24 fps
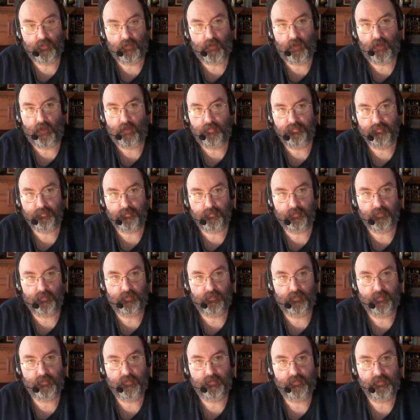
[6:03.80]

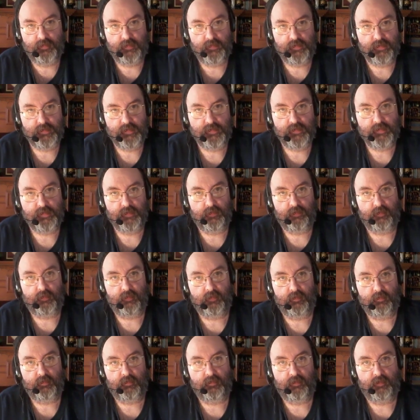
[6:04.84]
Hophra is
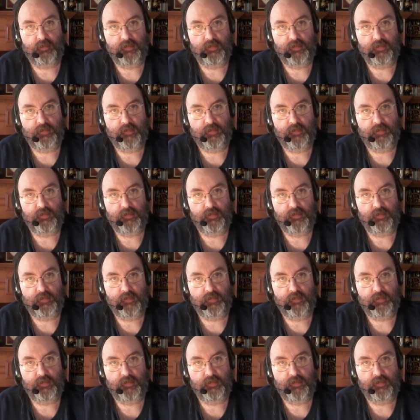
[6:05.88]
uh,